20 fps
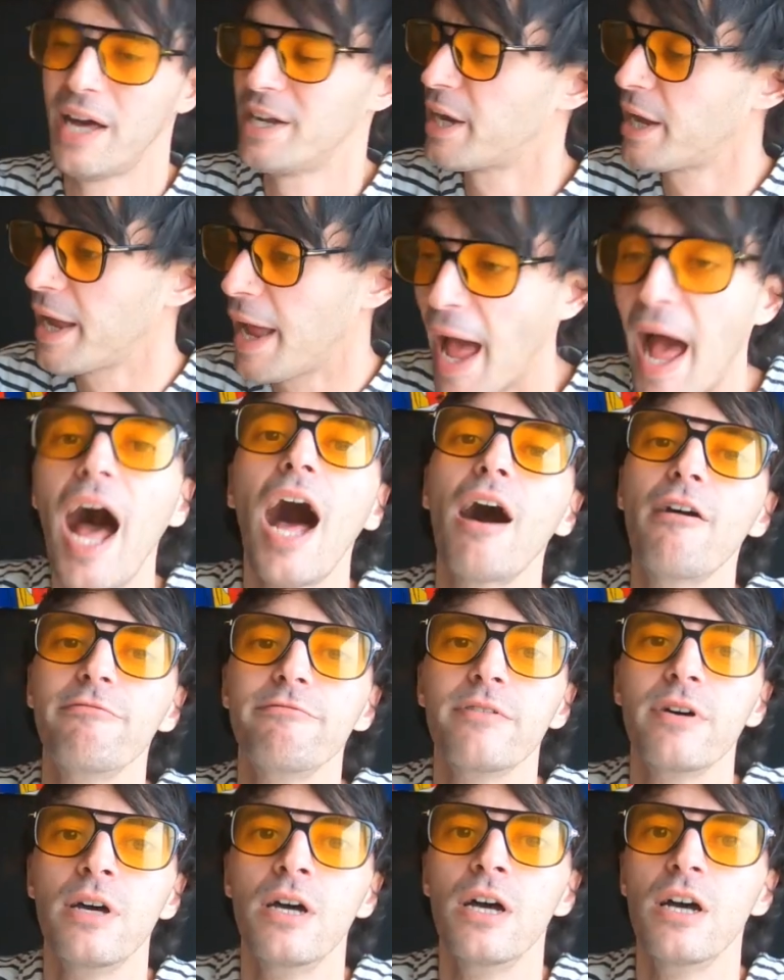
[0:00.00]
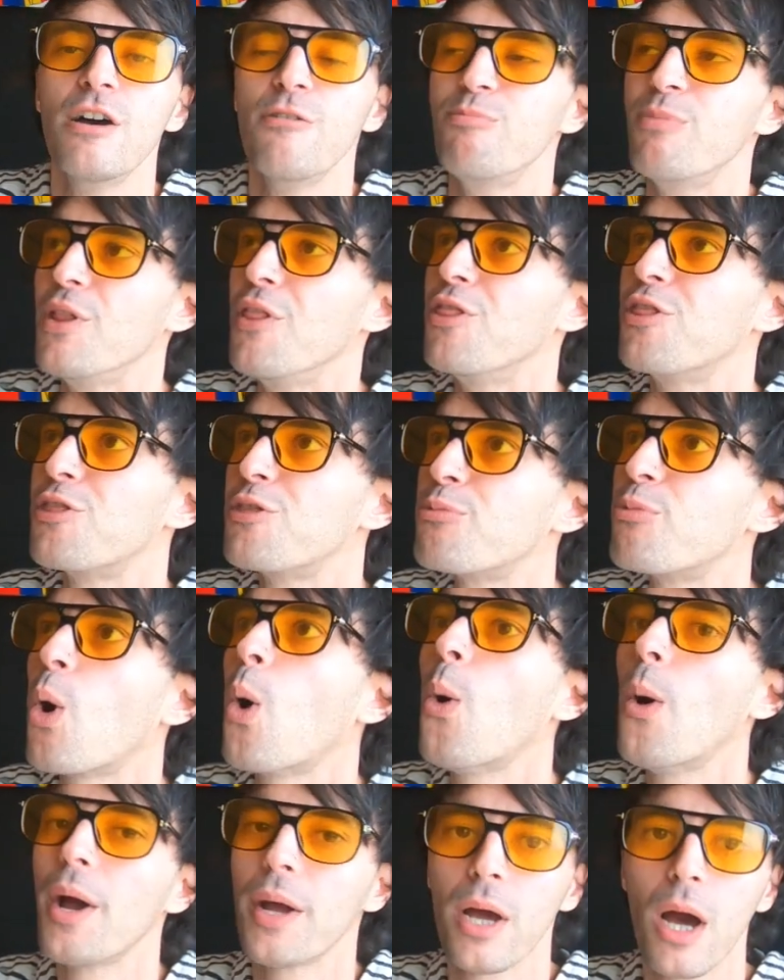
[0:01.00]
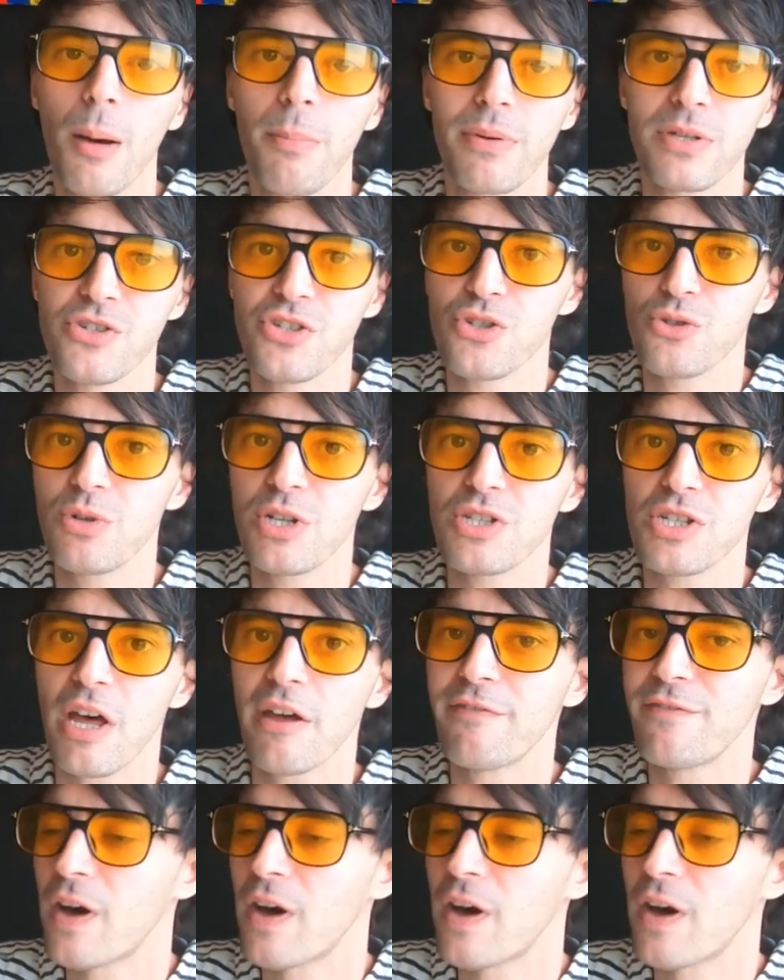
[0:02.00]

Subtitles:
and I have been throwing up as soon as I